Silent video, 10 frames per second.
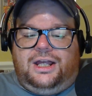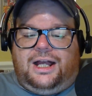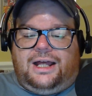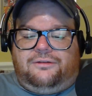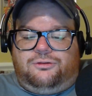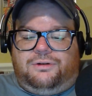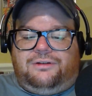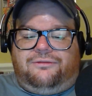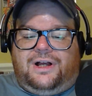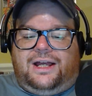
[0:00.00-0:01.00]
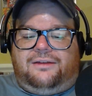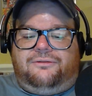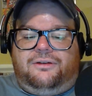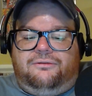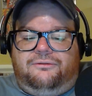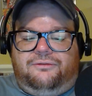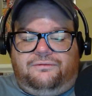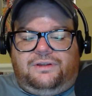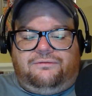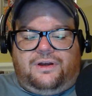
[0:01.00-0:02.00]
out of 25,
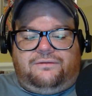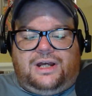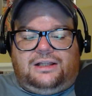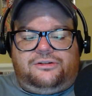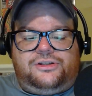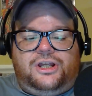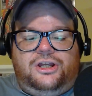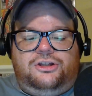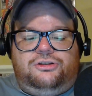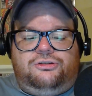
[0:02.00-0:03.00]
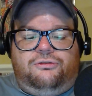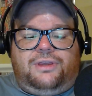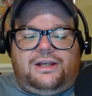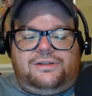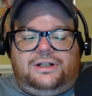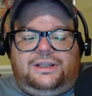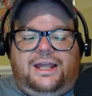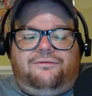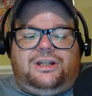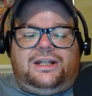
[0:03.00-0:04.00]
$55.
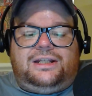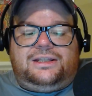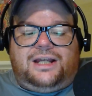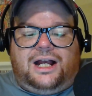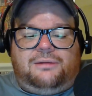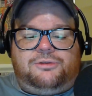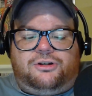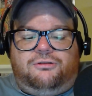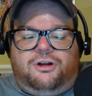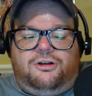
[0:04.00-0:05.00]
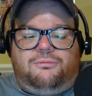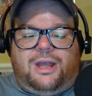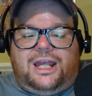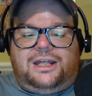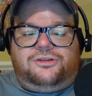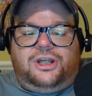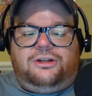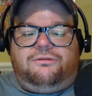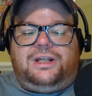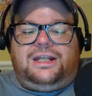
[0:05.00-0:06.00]
2011 Topps Chrome
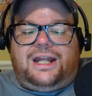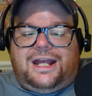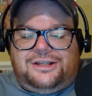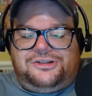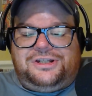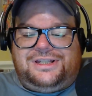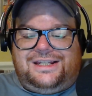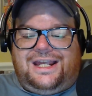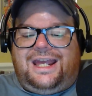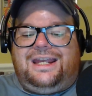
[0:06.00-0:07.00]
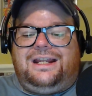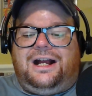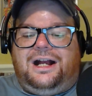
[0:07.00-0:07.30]
AJ Green SGC 8,